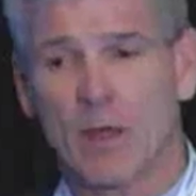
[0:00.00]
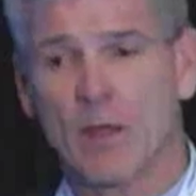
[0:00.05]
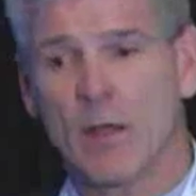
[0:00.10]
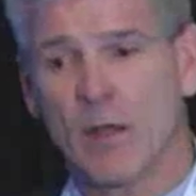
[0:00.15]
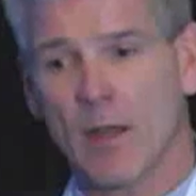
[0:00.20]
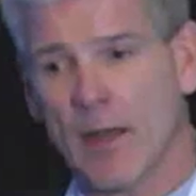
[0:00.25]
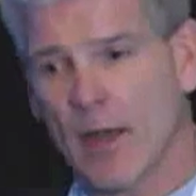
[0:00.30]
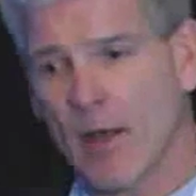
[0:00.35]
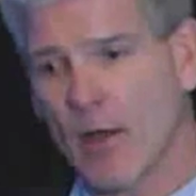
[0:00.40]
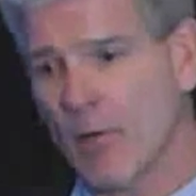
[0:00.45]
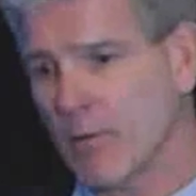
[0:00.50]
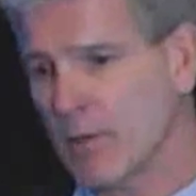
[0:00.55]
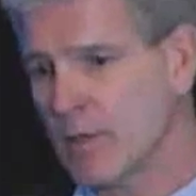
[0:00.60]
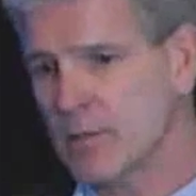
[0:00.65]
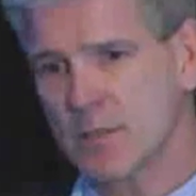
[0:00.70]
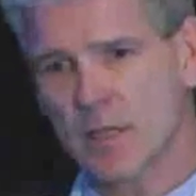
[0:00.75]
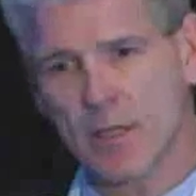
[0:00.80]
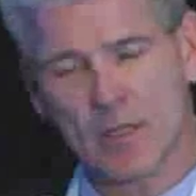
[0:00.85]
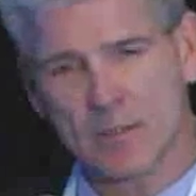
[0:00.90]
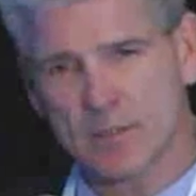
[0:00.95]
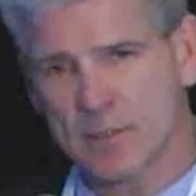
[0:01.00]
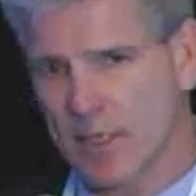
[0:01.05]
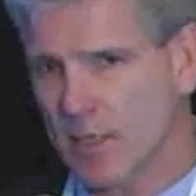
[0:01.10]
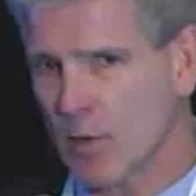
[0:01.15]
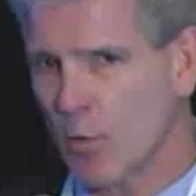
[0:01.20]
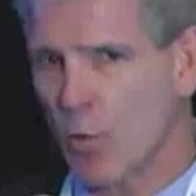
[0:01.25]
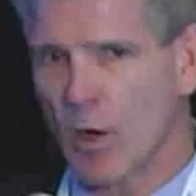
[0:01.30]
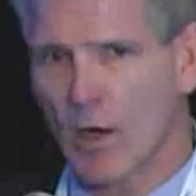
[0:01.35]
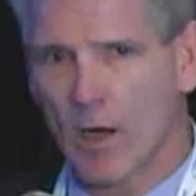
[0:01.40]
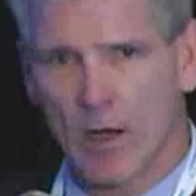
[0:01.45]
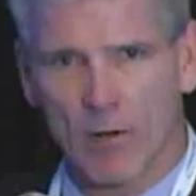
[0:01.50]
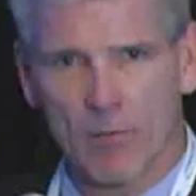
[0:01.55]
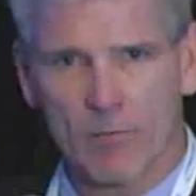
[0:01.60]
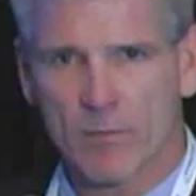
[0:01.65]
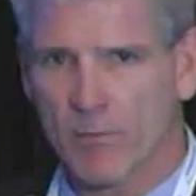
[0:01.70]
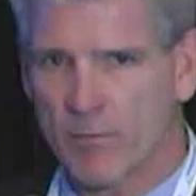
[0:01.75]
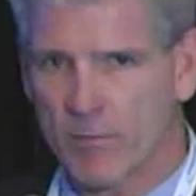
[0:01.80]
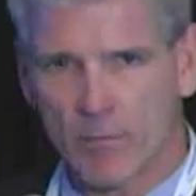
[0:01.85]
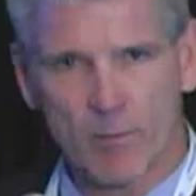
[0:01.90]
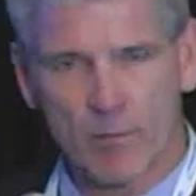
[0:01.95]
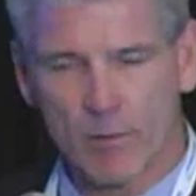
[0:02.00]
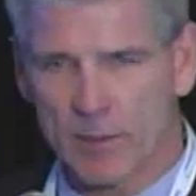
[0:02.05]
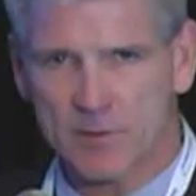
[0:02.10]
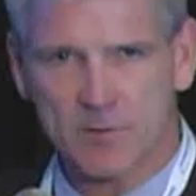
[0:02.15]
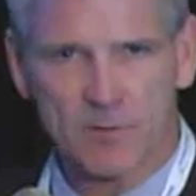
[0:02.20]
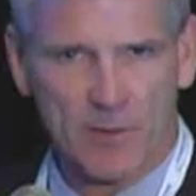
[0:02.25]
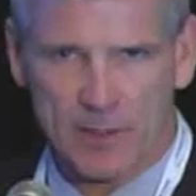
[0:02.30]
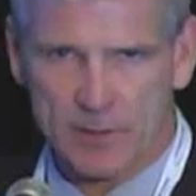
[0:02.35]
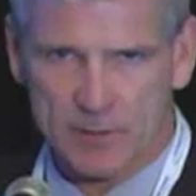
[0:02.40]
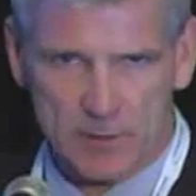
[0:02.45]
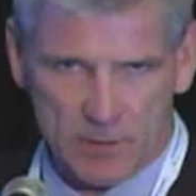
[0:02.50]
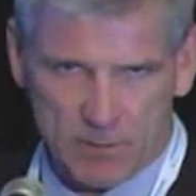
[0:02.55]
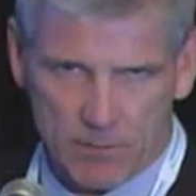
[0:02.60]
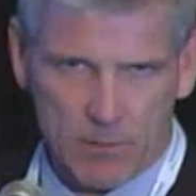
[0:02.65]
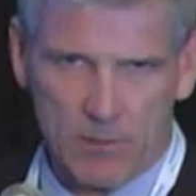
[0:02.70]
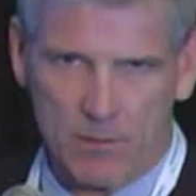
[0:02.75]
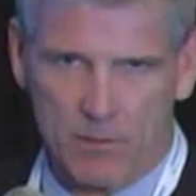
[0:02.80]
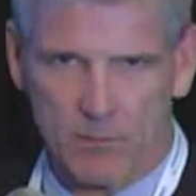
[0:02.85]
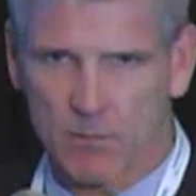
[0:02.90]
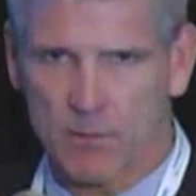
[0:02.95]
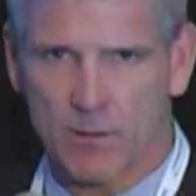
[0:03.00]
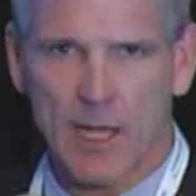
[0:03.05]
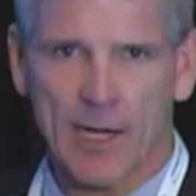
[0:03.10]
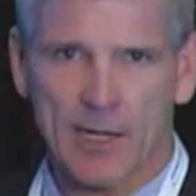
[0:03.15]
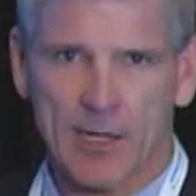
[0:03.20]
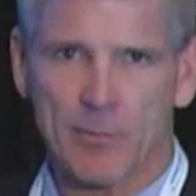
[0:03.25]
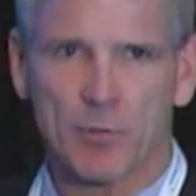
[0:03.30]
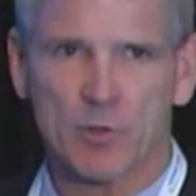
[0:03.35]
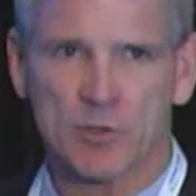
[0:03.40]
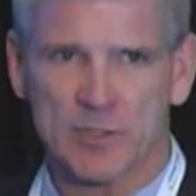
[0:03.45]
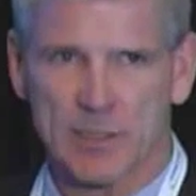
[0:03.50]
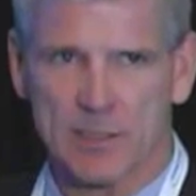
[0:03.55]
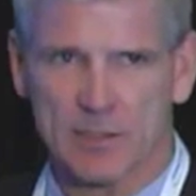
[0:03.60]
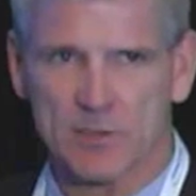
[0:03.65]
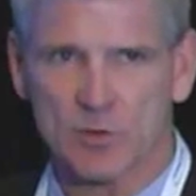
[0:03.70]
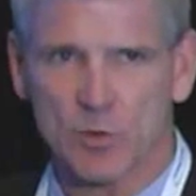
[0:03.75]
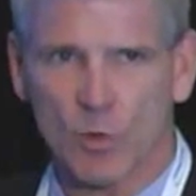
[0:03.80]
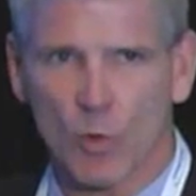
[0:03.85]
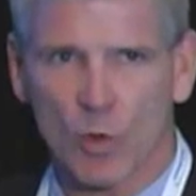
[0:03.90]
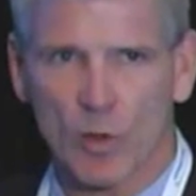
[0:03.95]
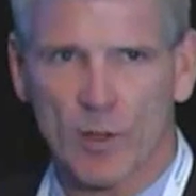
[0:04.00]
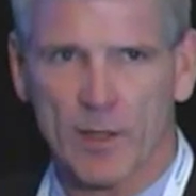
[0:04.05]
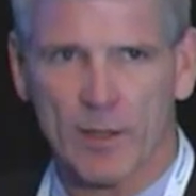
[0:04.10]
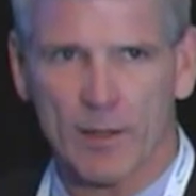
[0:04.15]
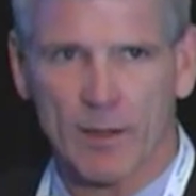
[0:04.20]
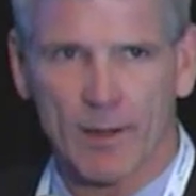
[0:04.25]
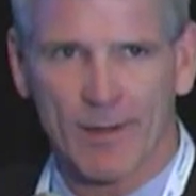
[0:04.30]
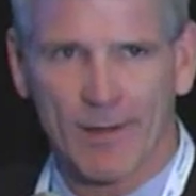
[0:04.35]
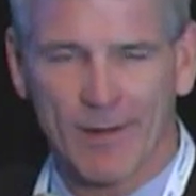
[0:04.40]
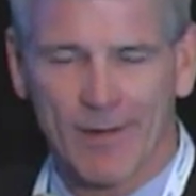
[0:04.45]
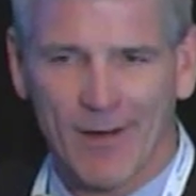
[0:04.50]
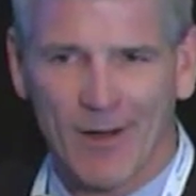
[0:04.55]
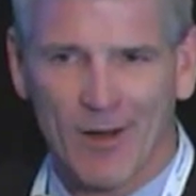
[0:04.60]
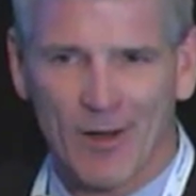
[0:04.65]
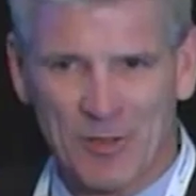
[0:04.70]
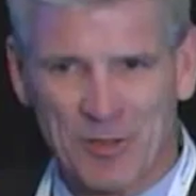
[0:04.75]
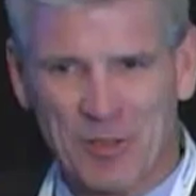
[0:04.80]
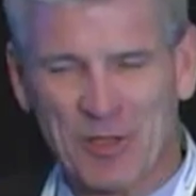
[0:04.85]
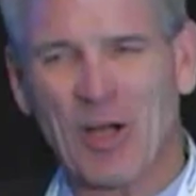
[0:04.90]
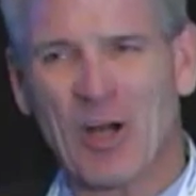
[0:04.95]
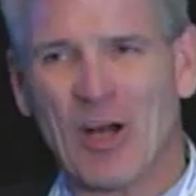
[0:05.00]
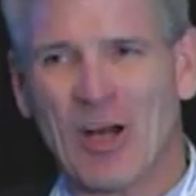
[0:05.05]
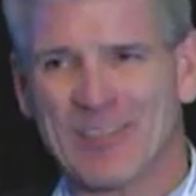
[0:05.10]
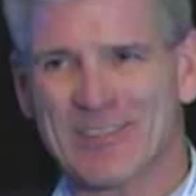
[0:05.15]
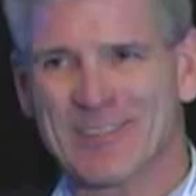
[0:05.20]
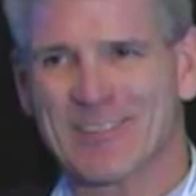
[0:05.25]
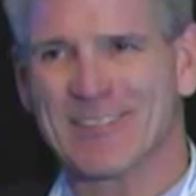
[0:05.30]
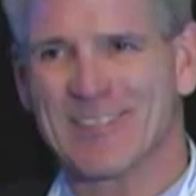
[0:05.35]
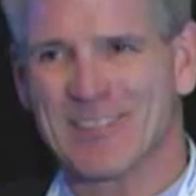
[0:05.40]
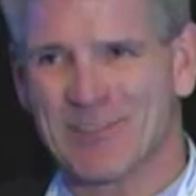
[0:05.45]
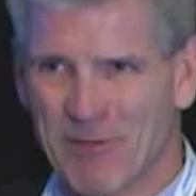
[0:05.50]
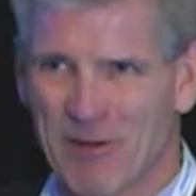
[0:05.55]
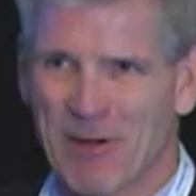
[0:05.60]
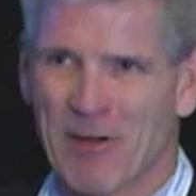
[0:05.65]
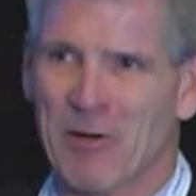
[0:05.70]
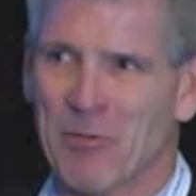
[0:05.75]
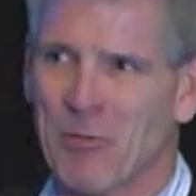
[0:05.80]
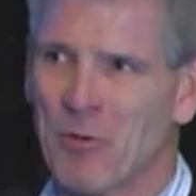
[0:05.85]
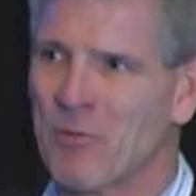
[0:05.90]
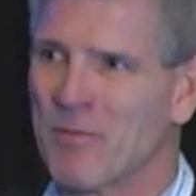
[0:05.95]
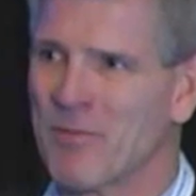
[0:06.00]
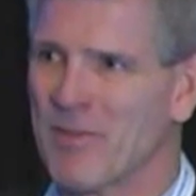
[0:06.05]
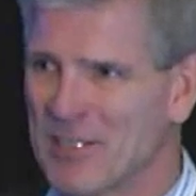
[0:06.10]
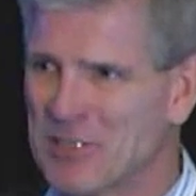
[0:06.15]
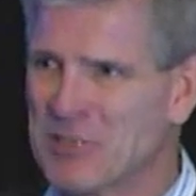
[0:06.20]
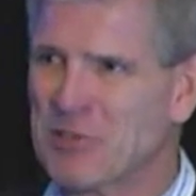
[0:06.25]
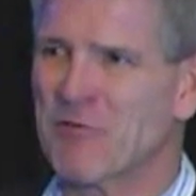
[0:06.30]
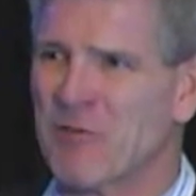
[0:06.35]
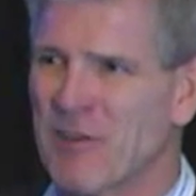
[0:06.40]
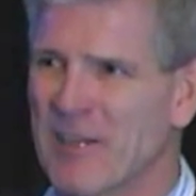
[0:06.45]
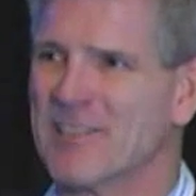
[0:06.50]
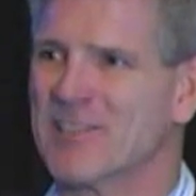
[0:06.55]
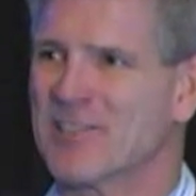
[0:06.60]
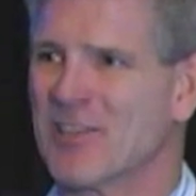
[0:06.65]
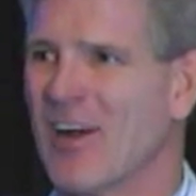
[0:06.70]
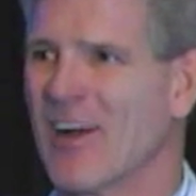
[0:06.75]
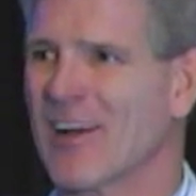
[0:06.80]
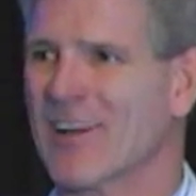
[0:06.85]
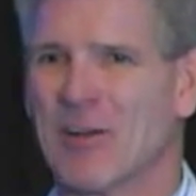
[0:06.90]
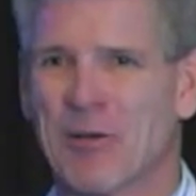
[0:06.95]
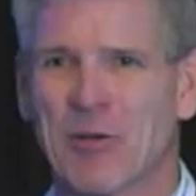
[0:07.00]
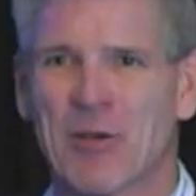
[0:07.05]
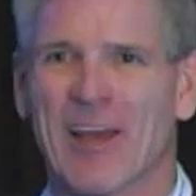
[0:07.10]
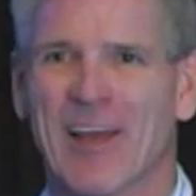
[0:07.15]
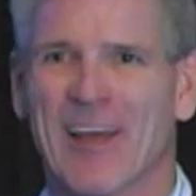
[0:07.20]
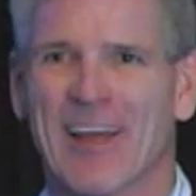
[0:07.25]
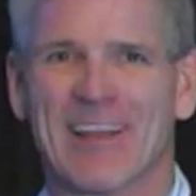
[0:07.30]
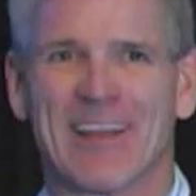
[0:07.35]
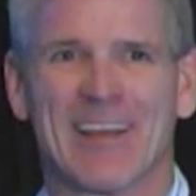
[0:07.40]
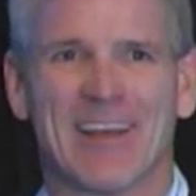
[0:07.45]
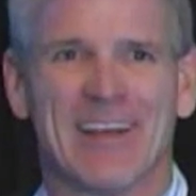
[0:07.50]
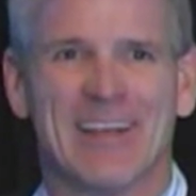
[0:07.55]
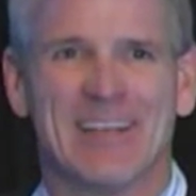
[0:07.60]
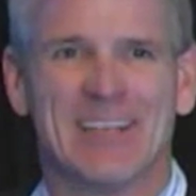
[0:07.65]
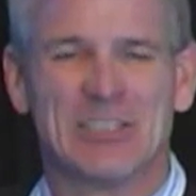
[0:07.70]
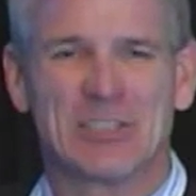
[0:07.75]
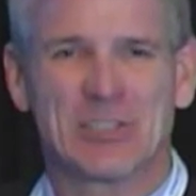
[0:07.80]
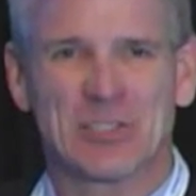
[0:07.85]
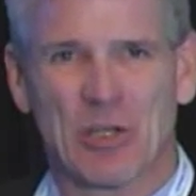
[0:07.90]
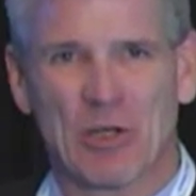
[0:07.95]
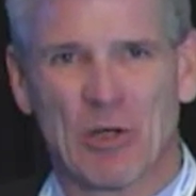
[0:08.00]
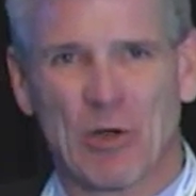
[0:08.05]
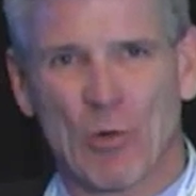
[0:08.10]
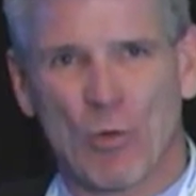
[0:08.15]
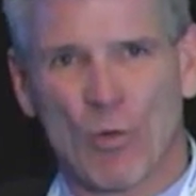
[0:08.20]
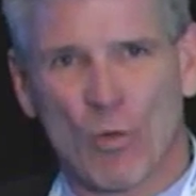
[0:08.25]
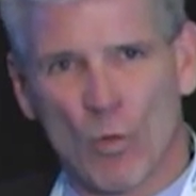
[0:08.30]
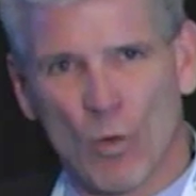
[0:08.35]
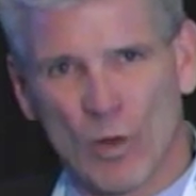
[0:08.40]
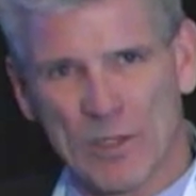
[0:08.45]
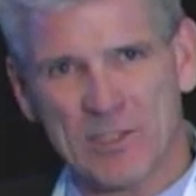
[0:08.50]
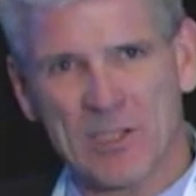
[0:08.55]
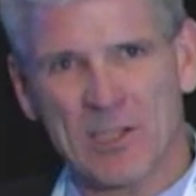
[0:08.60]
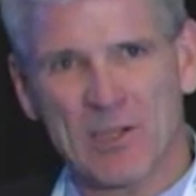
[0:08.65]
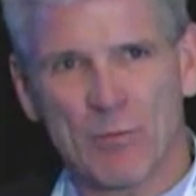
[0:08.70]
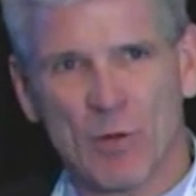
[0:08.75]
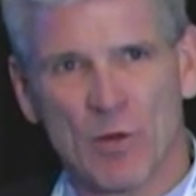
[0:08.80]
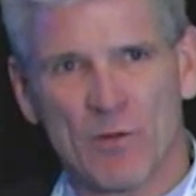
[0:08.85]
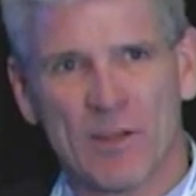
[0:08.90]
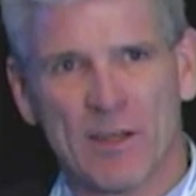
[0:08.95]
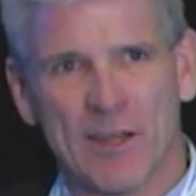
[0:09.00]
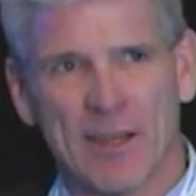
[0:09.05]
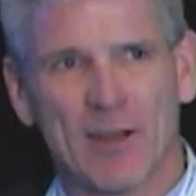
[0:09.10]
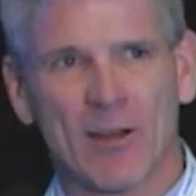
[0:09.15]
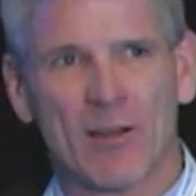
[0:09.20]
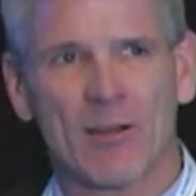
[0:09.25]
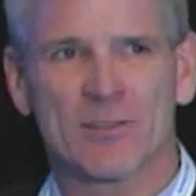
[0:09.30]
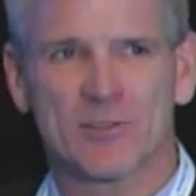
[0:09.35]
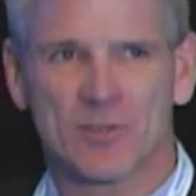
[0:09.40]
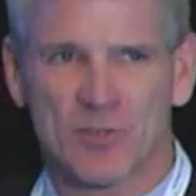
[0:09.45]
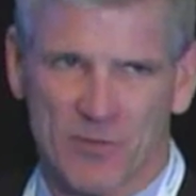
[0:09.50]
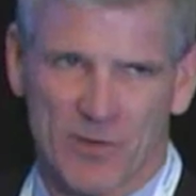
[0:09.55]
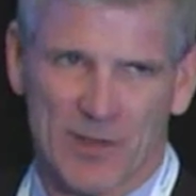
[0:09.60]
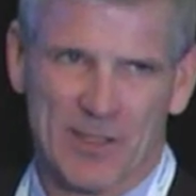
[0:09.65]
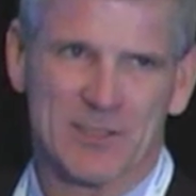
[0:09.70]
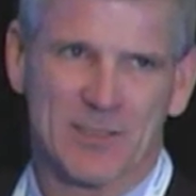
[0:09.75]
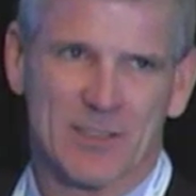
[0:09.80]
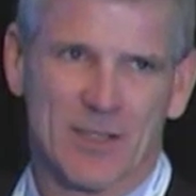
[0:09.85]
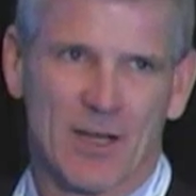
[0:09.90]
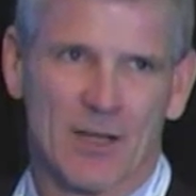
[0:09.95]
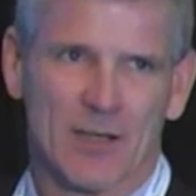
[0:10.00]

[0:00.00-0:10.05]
Now, it's going to take a while. Let's face it, the 90% story on your cost is variable. It's your feedstock, okay? So what's going to move the needle? It's your feedstock.